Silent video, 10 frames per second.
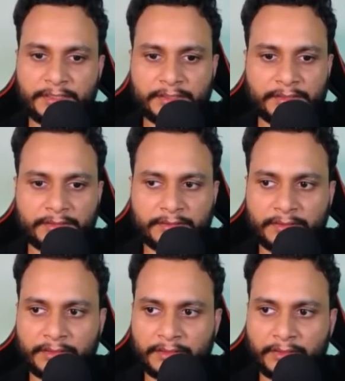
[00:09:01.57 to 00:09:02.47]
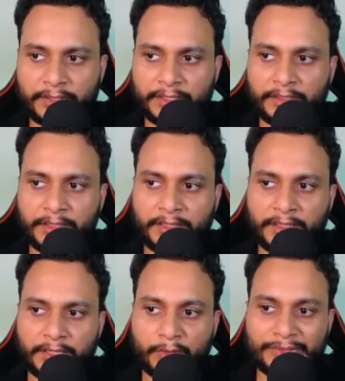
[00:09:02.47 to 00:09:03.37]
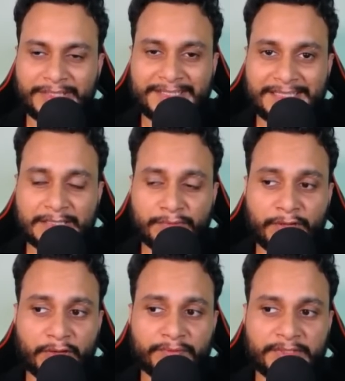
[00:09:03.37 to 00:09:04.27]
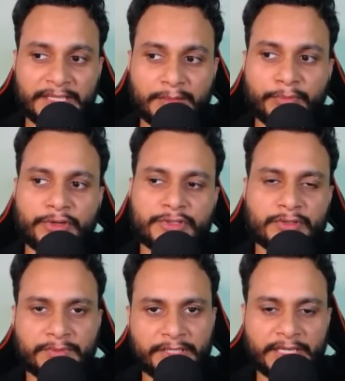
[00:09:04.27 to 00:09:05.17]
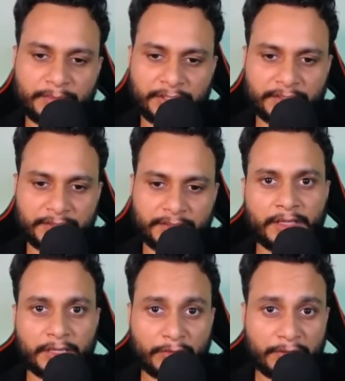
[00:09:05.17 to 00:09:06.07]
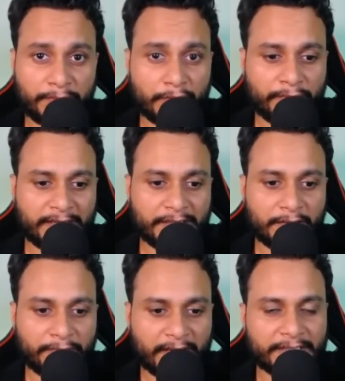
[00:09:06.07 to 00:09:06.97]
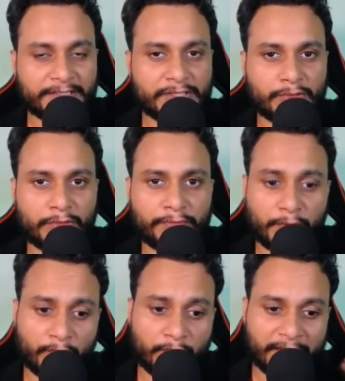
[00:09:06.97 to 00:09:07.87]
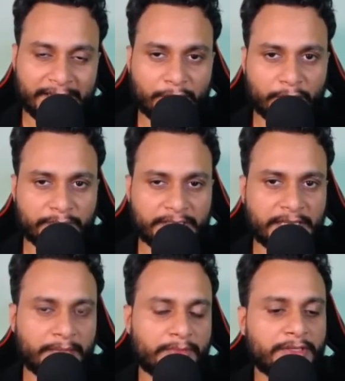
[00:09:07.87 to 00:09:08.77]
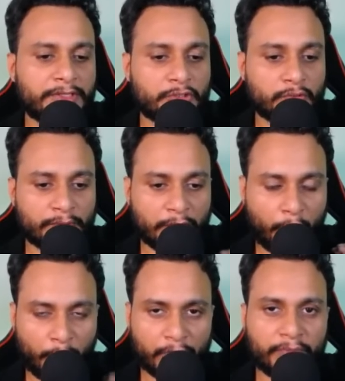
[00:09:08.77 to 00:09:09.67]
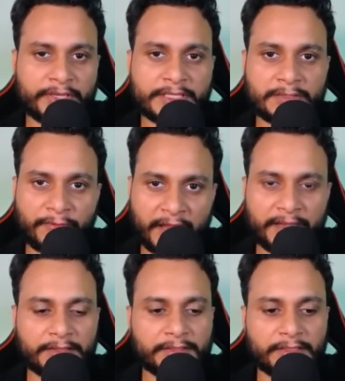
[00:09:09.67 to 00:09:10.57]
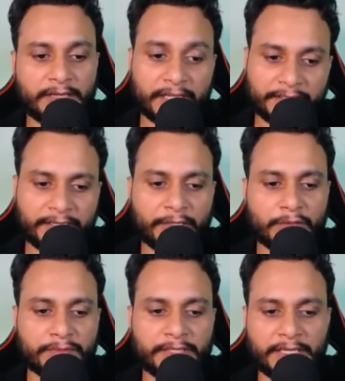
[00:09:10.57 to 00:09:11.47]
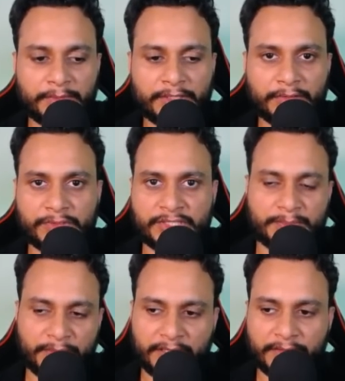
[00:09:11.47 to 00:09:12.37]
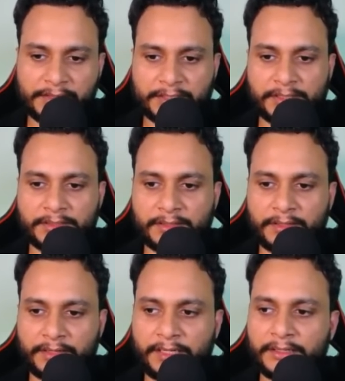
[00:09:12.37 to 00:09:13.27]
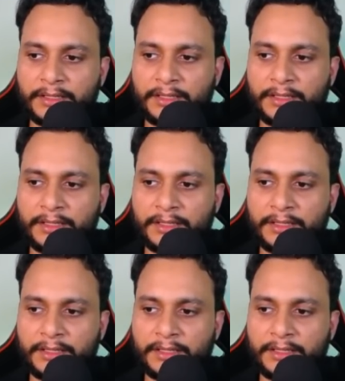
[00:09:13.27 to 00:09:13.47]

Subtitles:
here. Okay. Now this is one of the endpoints of the diameter. Now if you find the farthest node from one end of the diameter, you will always find the other end of the diameter, which is B in this case, right?